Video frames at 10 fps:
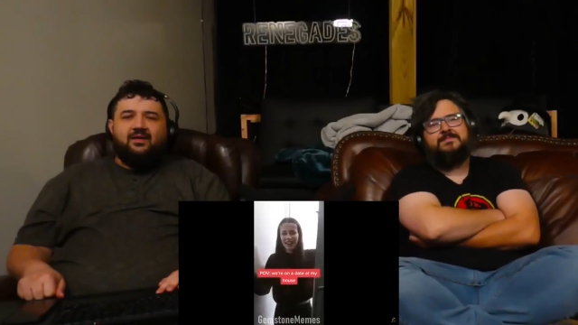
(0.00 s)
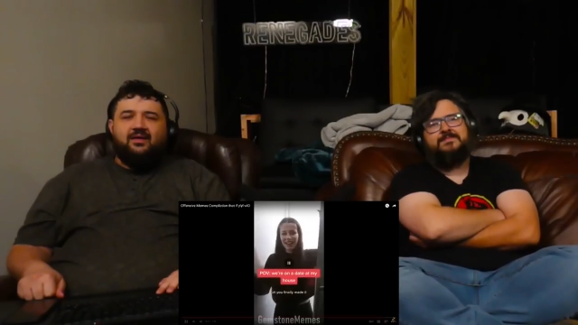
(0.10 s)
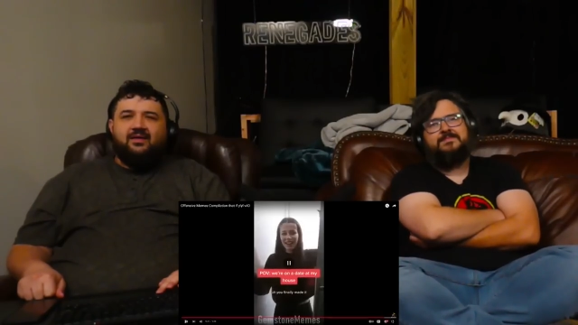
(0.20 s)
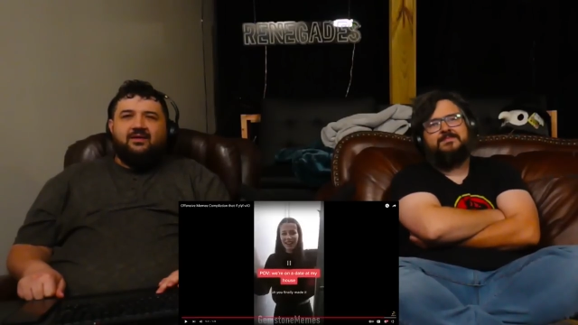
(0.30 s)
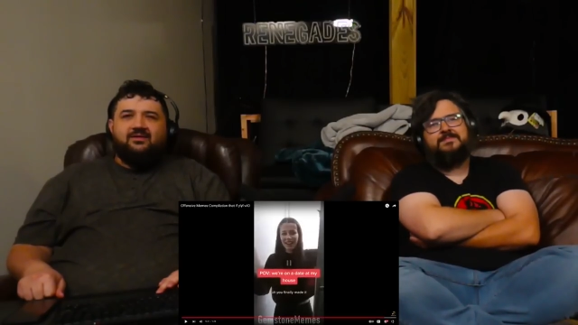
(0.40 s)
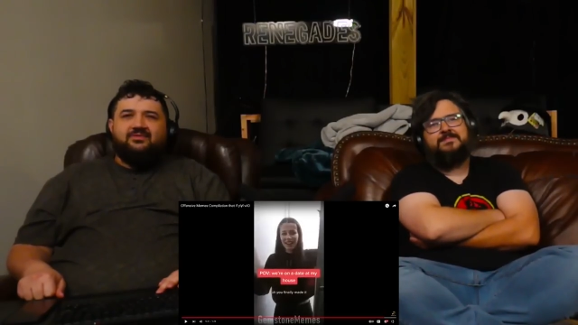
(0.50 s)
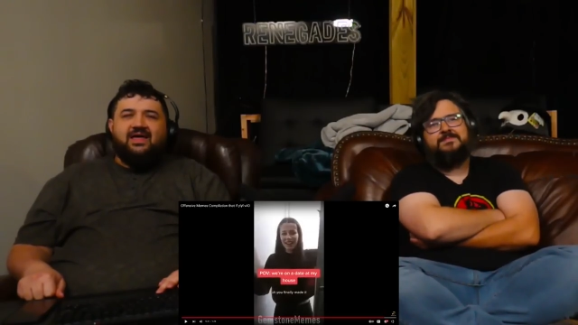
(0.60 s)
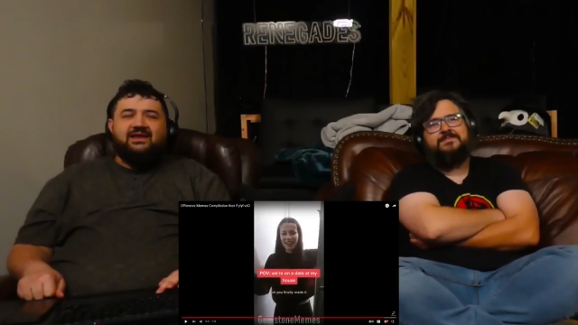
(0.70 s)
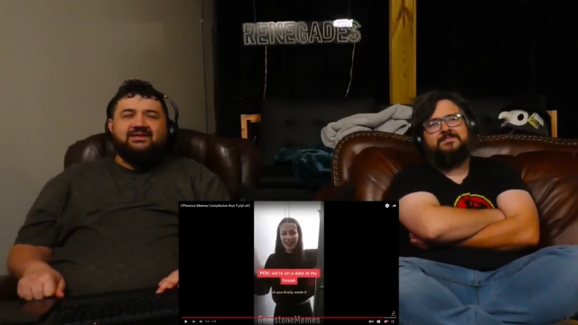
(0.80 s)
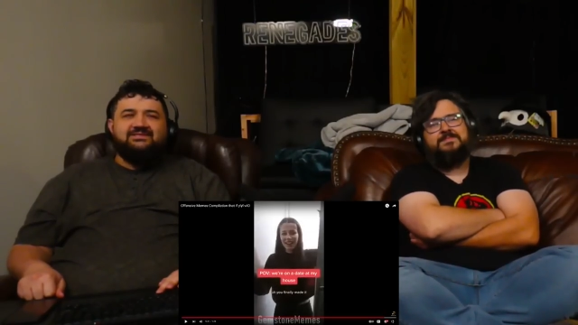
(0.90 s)
Speaker 1: fuck?
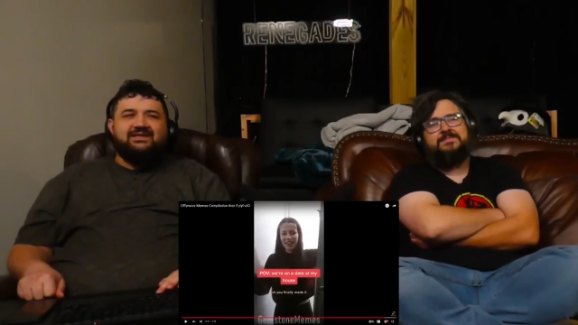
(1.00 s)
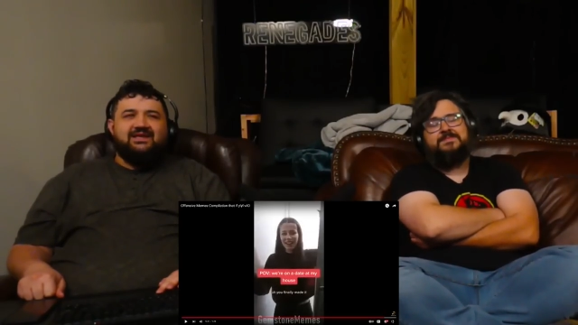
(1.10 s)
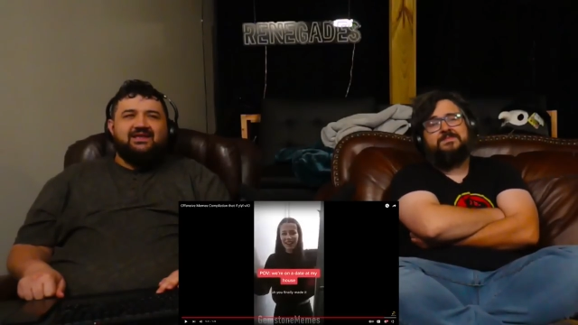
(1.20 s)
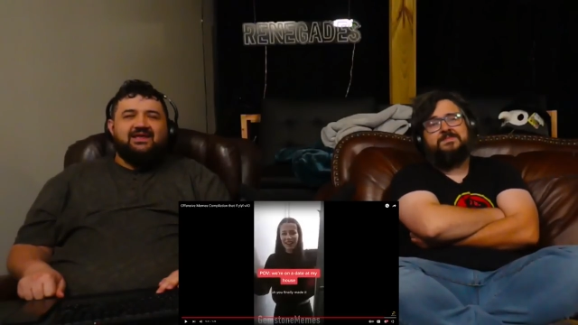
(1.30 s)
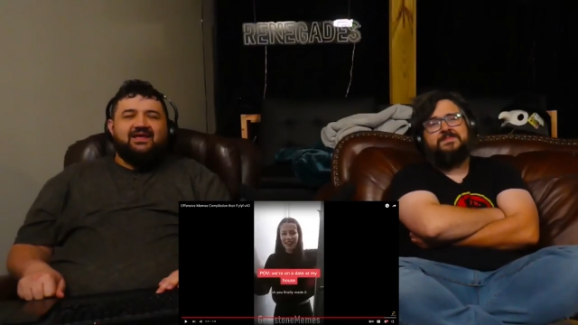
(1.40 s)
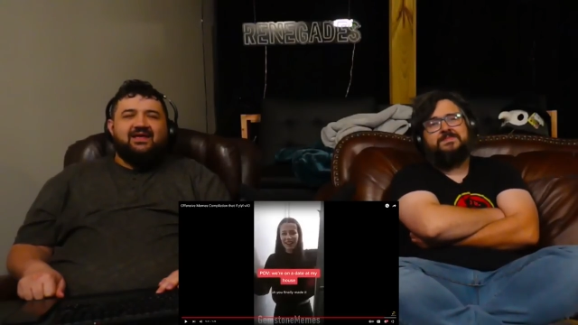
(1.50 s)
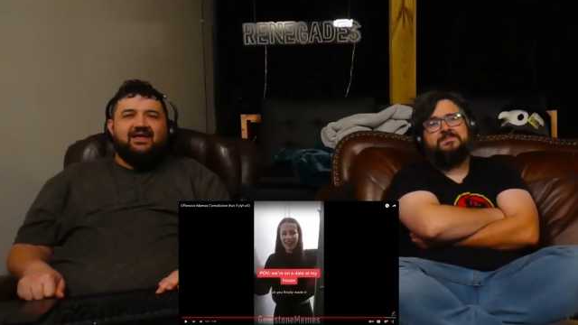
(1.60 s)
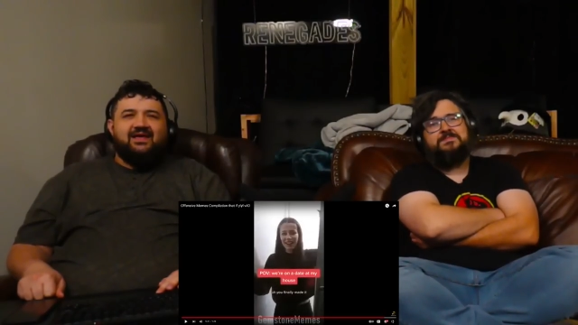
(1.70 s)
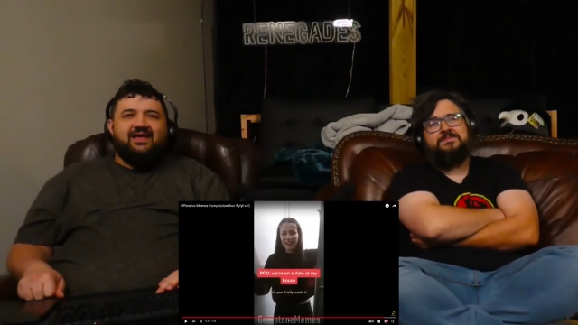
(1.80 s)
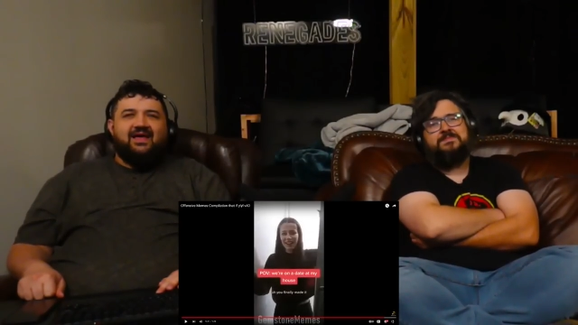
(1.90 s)
That is.
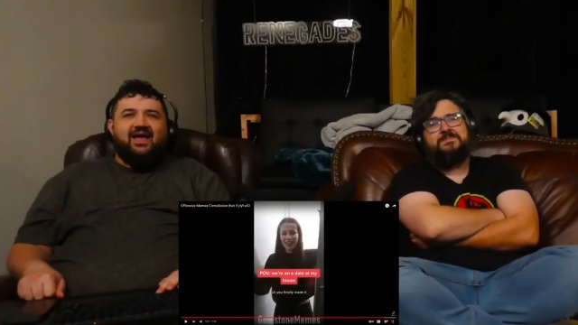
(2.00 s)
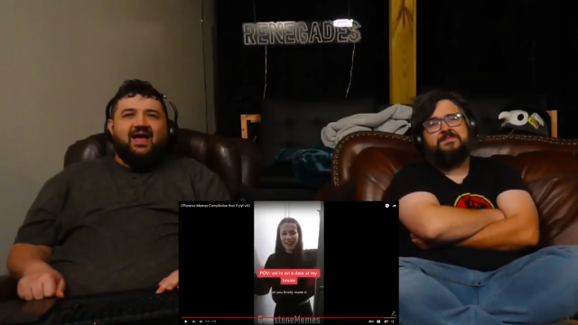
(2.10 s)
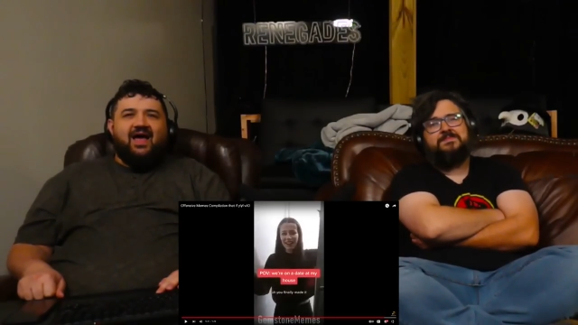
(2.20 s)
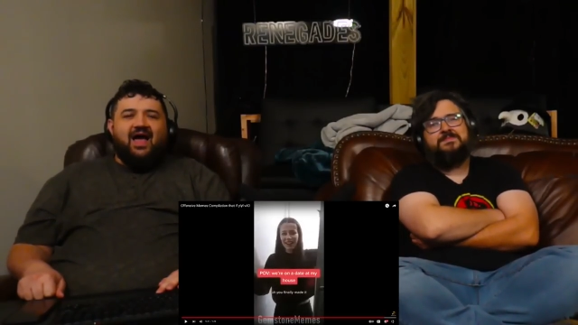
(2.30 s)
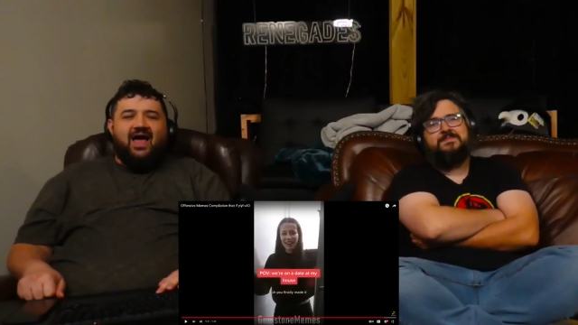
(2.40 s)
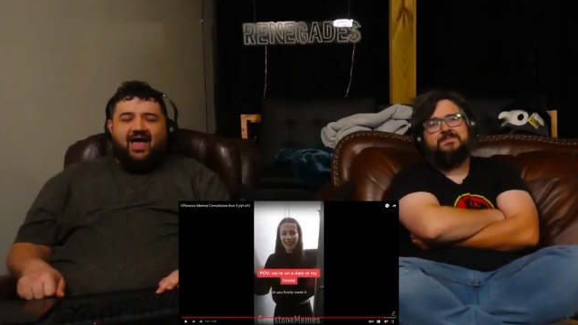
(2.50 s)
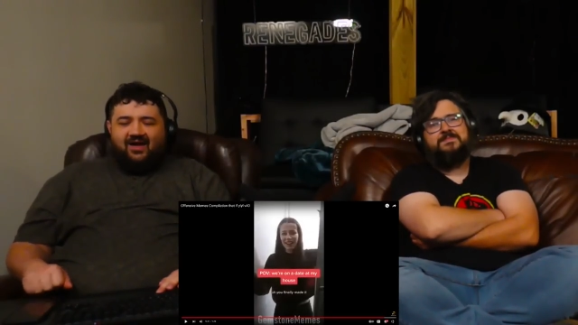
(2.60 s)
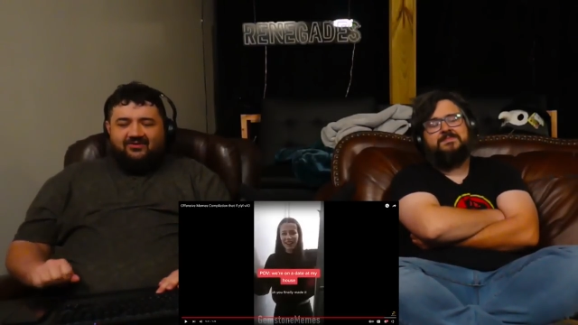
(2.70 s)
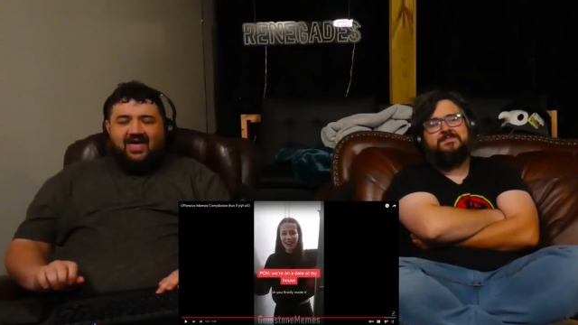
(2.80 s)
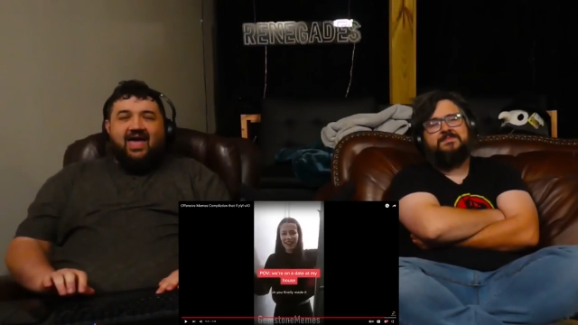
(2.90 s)
Uh,
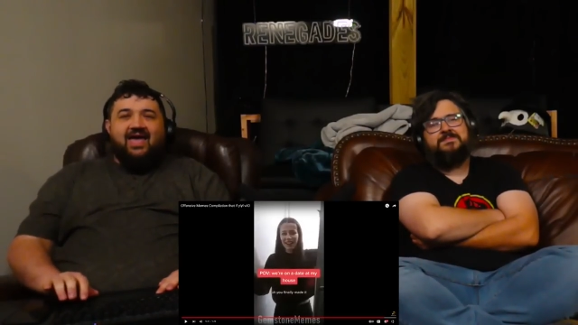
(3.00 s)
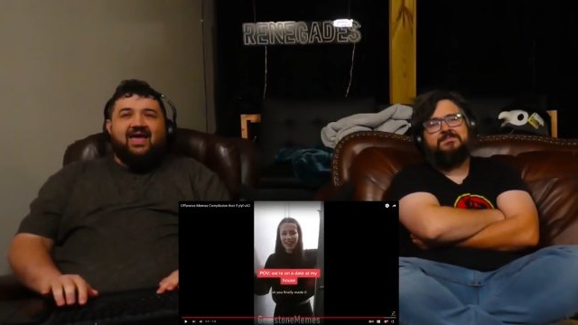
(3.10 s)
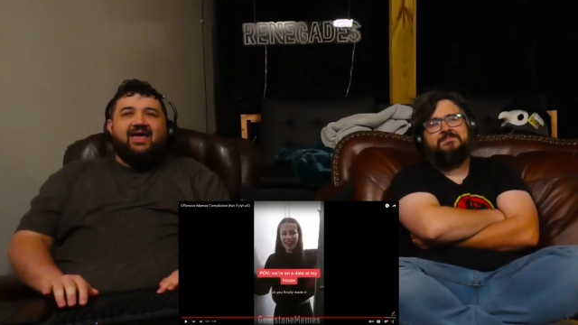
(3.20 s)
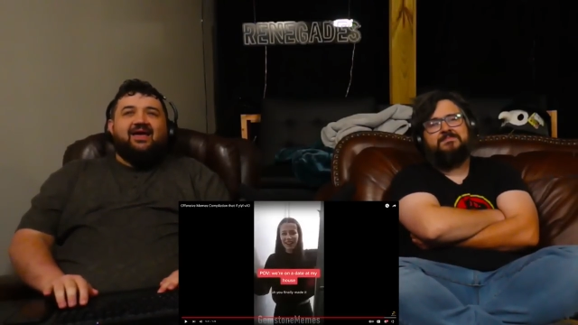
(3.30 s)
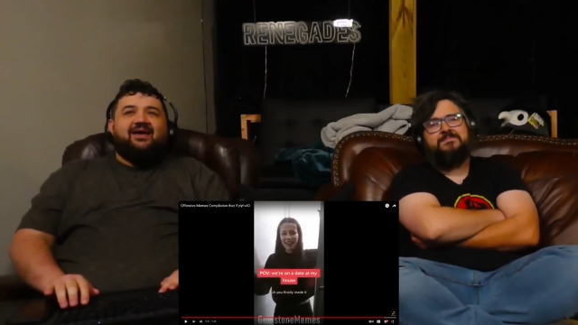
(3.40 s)
okay